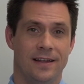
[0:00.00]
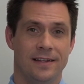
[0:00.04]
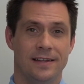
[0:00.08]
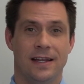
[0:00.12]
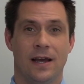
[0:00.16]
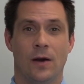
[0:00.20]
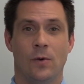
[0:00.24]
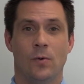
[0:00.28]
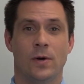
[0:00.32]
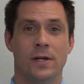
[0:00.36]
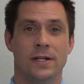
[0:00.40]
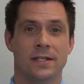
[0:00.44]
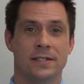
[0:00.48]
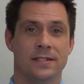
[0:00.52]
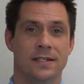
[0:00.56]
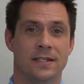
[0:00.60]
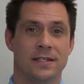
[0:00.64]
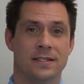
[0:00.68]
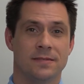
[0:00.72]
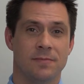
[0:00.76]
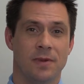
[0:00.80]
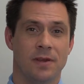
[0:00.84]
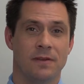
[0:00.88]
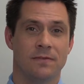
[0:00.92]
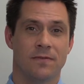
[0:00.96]
Now, what does
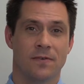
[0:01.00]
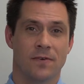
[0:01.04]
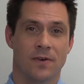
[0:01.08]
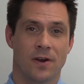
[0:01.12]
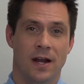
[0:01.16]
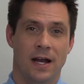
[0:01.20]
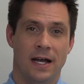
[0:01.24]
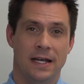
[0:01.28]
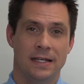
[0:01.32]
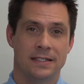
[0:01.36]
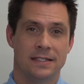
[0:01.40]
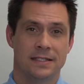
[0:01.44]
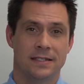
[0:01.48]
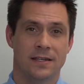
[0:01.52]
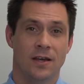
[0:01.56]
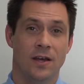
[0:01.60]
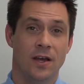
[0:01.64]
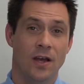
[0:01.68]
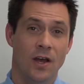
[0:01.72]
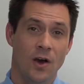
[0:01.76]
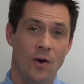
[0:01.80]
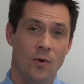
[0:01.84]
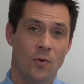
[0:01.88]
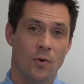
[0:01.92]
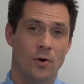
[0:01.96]
this mean for us?
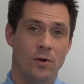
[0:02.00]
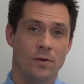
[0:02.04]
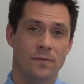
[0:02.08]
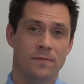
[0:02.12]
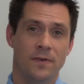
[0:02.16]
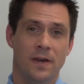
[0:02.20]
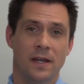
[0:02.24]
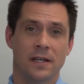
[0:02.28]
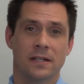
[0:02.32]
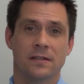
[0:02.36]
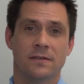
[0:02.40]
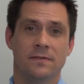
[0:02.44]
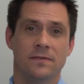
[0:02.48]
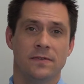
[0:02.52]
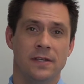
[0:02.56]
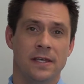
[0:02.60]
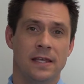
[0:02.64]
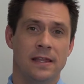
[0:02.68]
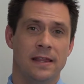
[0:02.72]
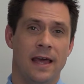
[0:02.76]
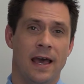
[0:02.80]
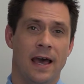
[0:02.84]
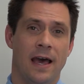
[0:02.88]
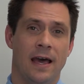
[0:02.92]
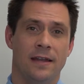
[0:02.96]
Well, effectively,
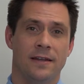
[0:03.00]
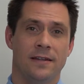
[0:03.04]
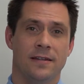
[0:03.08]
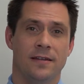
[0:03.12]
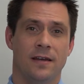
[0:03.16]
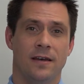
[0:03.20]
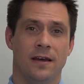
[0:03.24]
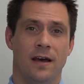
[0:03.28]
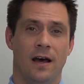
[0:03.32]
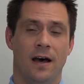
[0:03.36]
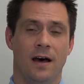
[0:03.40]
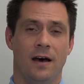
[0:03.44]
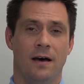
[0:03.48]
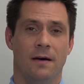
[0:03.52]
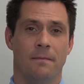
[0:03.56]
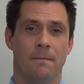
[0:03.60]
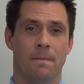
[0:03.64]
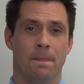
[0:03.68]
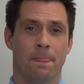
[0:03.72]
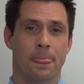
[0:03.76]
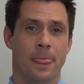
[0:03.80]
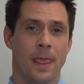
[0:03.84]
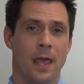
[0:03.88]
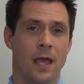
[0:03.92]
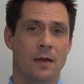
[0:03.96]
that
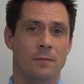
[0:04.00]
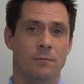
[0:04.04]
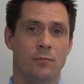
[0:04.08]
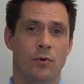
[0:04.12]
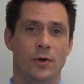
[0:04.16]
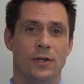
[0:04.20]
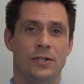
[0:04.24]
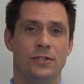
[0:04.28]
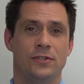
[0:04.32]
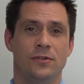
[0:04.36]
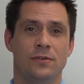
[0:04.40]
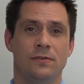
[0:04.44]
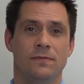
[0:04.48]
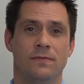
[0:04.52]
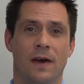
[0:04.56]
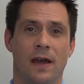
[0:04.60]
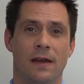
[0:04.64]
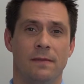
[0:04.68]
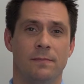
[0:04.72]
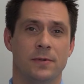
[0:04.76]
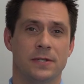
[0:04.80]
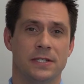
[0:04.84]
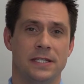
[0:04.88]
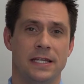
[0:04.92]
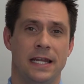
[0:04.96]

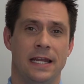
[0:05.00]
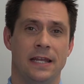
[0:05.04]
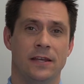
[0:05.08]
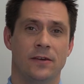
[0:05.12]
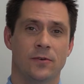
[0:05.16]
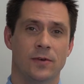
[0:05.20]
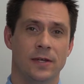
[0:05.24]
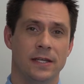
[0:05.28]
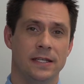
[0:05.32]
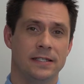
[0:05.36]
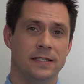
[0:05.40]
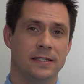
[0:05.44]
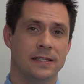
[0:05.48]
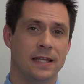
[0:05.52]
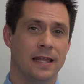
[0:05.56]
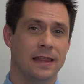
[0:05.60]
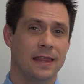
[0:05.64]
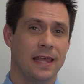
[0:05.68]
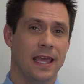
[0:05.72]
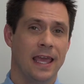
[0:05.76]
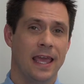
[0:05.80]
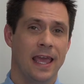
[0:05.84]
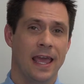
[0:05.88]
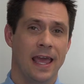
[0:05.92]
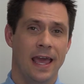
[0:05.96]
0.25% increase that
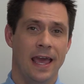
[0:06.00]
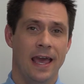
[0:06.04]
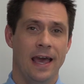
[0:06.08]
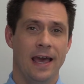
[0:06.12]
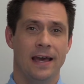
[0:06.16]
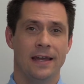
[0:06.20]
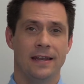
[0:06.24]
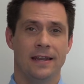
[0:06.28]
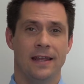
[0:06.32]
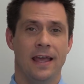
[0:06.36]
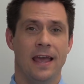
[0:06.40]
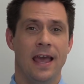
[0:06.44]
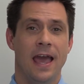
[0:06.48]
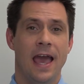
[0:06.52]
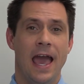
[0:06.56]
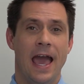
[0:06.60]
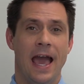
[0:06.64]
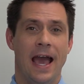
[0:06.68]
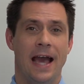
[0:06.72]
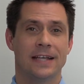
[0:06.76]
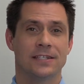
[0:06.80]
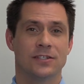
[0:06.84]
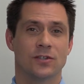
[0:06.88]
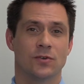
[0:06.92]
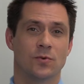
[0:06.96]
they had
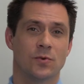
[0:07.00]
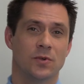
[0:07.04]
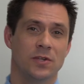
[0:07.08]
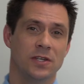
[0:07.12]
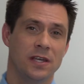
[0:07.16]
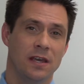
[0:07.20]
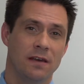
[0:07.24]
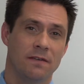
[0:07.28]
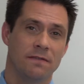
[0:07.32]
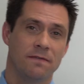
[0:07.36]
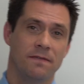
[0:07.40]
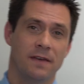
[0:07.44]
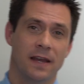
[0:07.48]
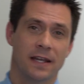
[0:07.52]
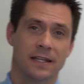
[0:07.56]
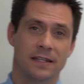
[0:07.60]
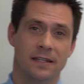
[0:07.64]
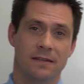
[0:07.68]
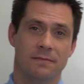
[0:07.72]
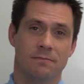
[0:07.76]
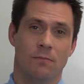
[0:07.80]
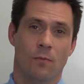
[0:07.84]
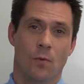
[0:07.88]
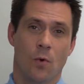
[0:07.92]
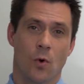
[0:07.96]
hasn't really
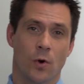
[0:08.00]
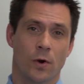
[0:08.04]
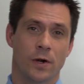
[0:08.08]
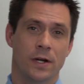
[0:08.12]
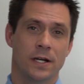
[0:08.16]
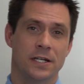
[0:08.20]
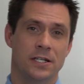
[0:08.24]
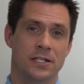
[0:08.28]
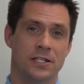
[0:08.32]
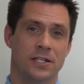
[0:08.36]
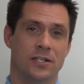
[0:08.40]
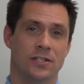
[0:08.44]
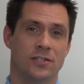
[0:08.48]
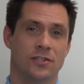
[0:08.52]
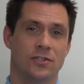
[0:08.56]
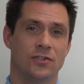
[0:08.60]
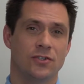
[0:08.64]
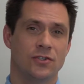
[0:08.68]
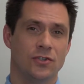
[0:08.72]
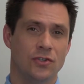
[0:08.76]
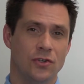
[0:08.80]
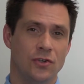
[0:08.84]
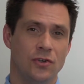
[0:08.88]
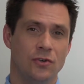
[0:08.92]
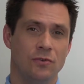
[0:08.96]
affected mortgages
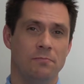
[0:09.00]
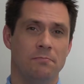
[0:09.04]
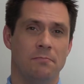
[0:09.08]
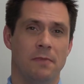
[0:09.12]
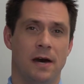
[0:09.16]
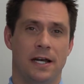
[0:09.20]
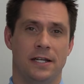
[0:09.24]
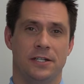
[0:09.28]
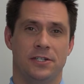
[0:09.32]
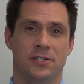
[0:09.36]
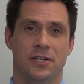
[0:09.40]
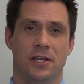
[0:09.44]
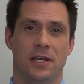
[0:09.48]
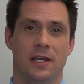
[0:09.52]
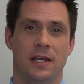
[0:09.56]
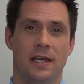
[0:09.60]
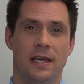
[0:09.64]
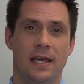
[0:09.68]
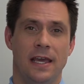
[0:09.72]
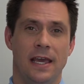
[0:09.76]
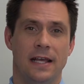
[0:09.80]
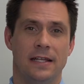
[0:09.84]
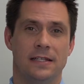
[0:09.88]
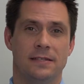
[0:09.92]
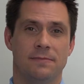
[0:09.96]
too much.
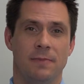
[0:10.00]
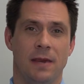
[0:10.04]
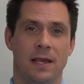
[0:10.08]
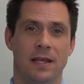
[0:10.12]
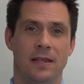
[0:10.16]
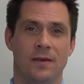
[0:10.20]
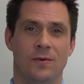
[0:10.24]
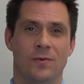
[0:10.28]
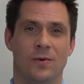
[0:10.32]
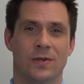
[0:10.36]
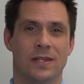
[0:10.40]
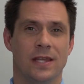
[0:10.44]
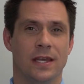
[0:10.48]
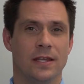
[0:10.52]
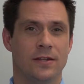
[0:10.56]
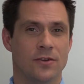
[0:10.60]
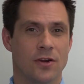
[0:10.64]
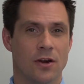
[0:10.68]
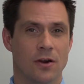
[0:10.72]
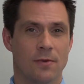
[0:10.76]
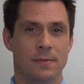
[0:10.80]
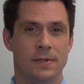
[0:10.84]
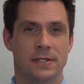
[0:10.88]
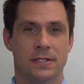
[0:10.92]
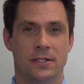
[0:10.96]
It's mainly what they
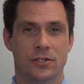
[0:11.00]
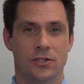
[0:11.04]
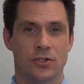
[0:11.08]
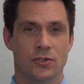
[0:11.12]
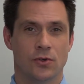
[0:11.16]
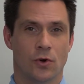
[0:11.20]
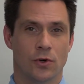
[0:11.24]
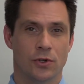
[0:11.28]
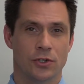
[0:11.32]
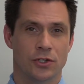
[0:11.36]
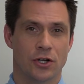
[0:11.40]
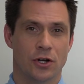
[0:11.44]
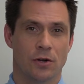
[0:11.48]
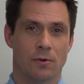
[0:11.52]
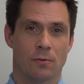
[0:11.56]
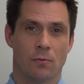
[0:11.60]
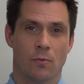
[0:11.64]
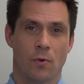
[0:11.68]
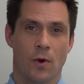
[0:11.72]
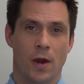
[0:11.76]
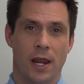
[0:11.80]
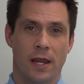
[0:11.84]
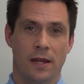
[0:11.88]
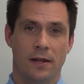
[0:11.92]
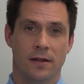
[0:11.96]
term as a short-term
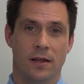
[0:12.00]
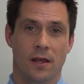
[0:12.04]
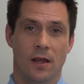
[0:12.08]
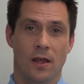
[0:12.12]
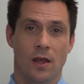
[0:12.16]
rate.